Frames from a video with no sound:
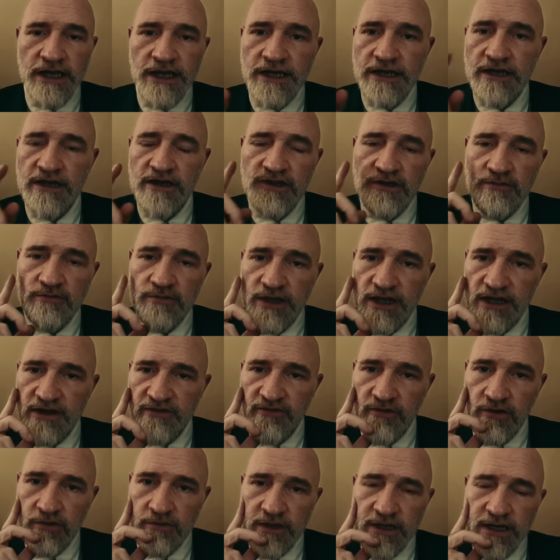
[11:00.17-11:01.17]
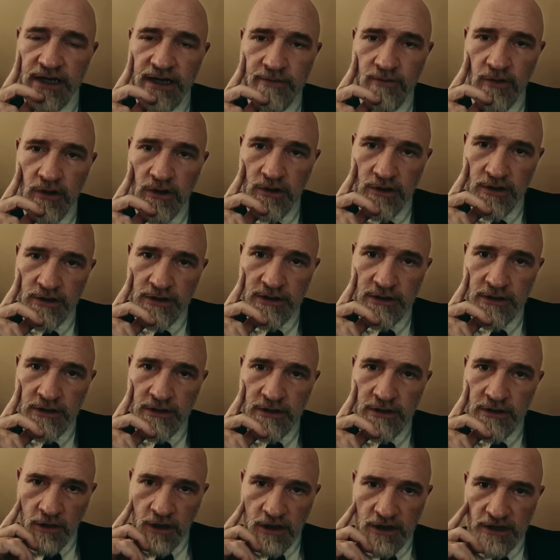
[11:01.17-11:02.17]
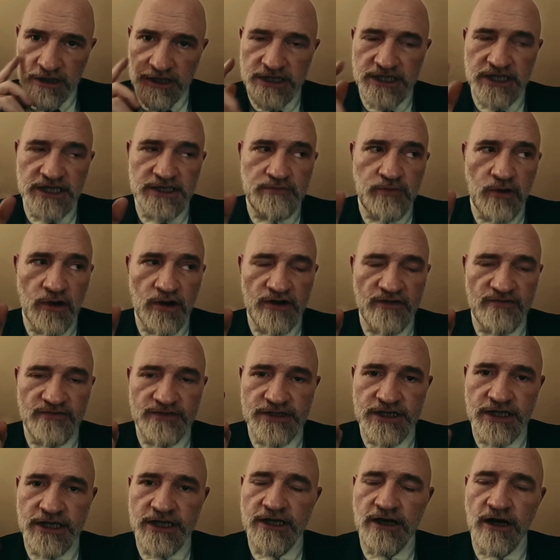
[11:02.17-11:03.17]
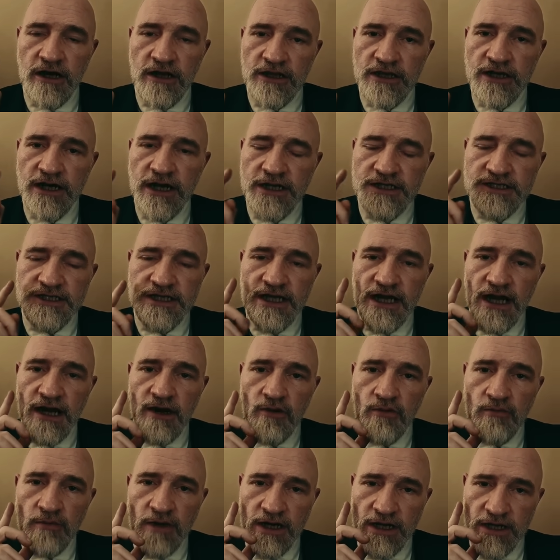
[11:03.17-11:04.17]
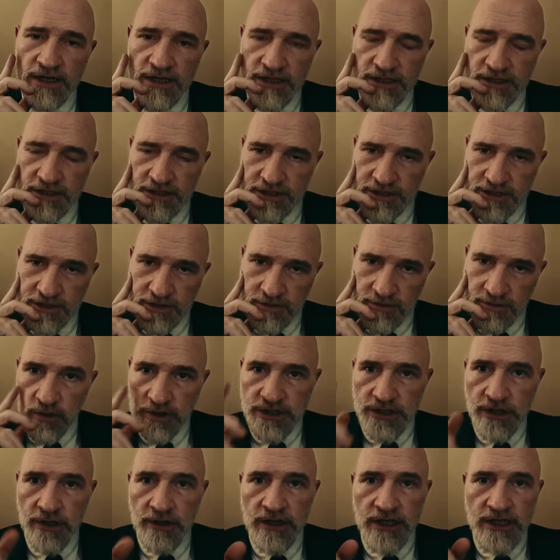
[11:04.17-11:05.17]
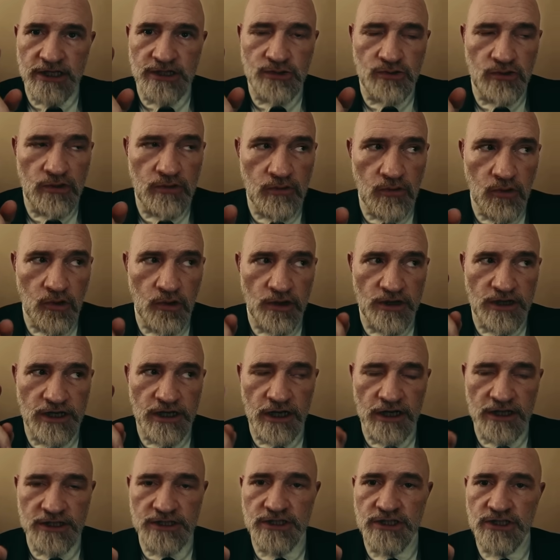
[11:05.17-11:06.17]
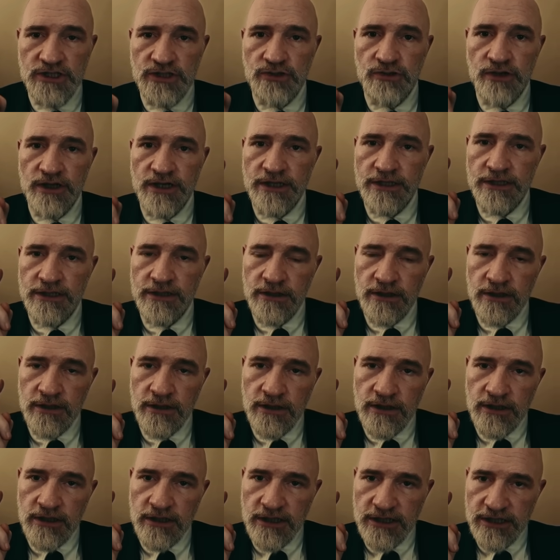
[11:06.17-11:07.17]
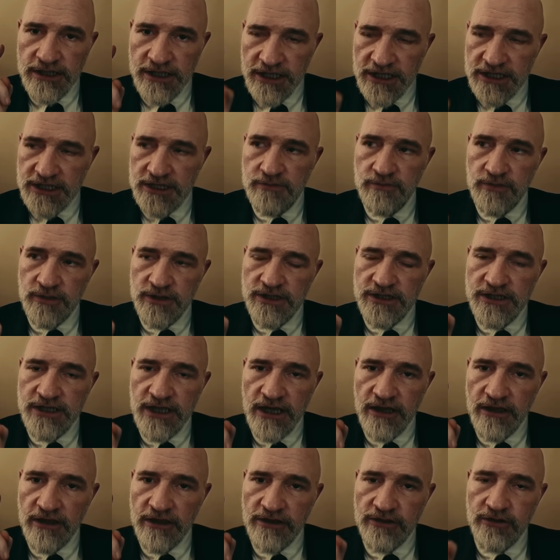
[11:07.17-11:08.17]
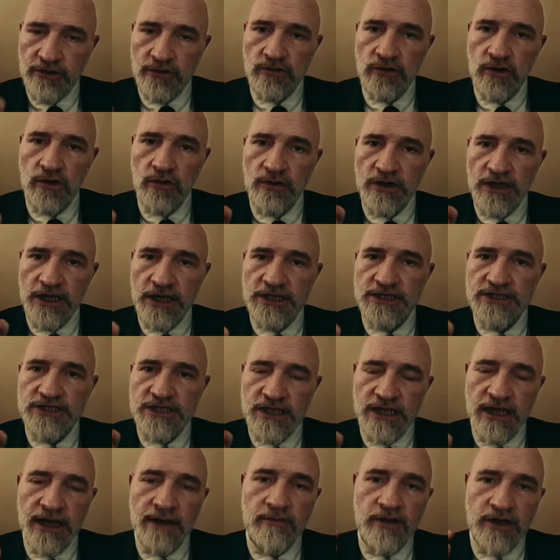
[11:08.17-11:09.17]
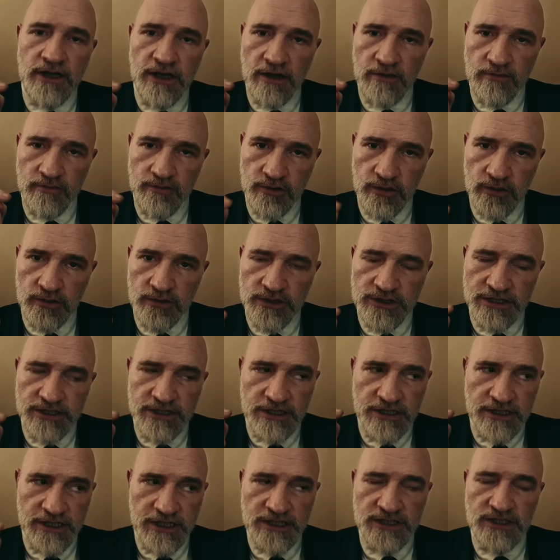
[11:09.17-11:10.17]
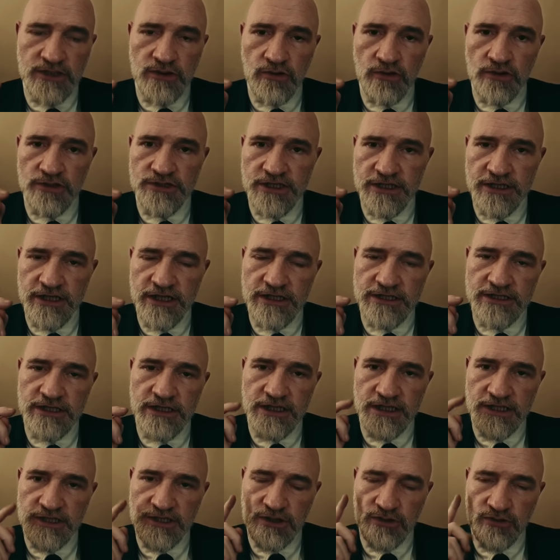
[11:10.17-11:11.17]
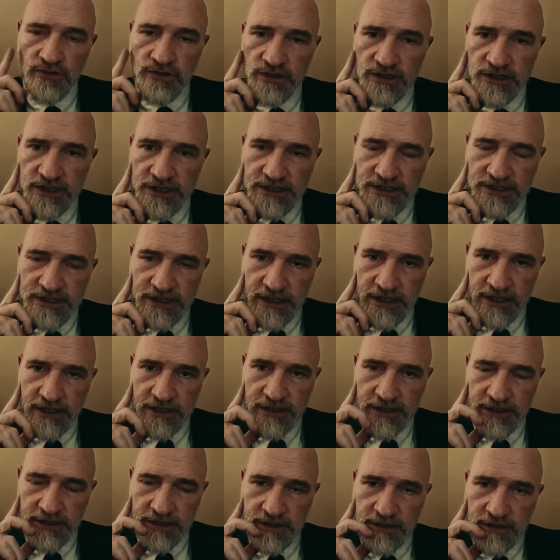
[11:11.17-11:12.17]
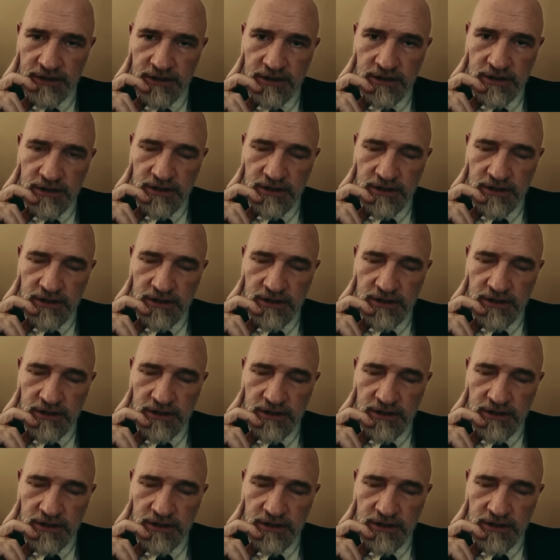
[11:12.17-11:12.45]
on any other platform that I'm on. This is part of decolonizing our minds, returning to a more concentrated, disciplined, and thorough Islamic approach to discourse and intellectual exchange.